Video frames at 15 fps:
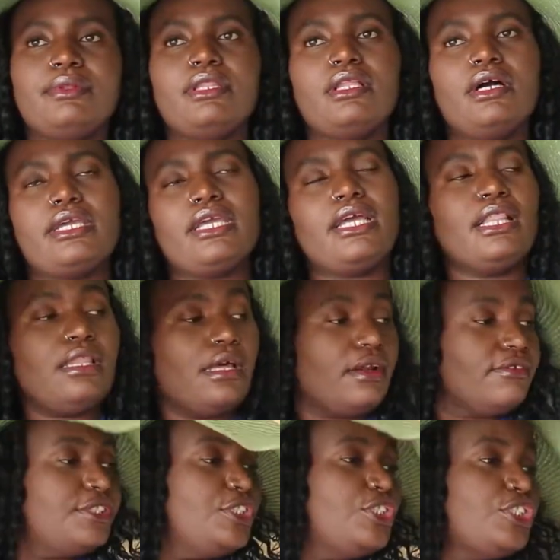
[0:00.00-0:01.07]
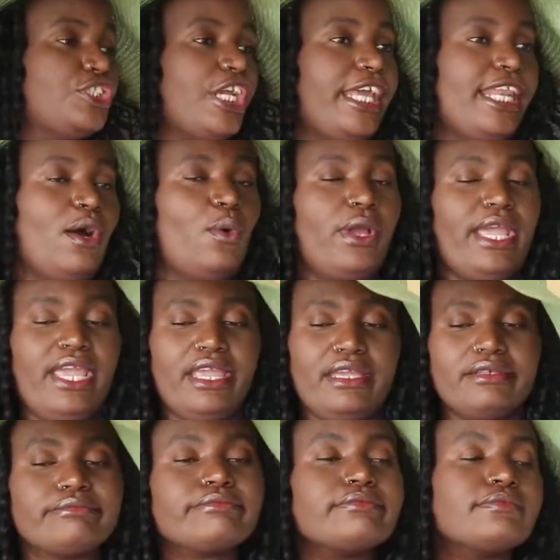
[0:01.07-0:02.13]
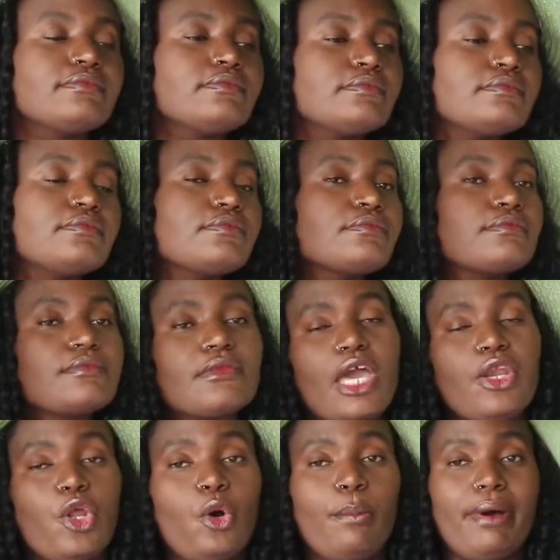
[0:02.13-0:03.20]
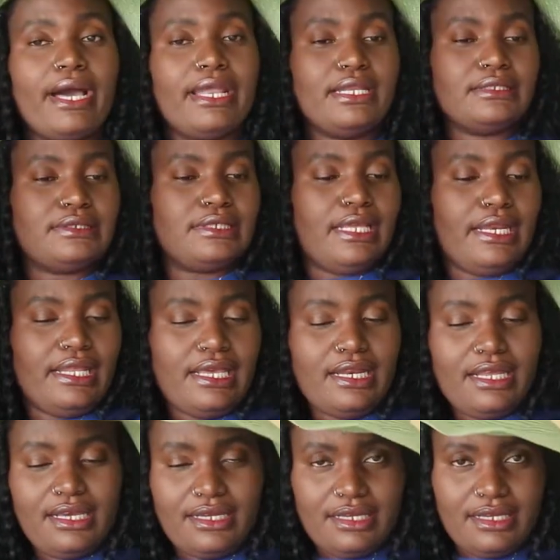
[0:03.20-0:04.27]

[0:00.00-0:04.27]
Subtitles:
blocking a lot of shade away. No pun intended.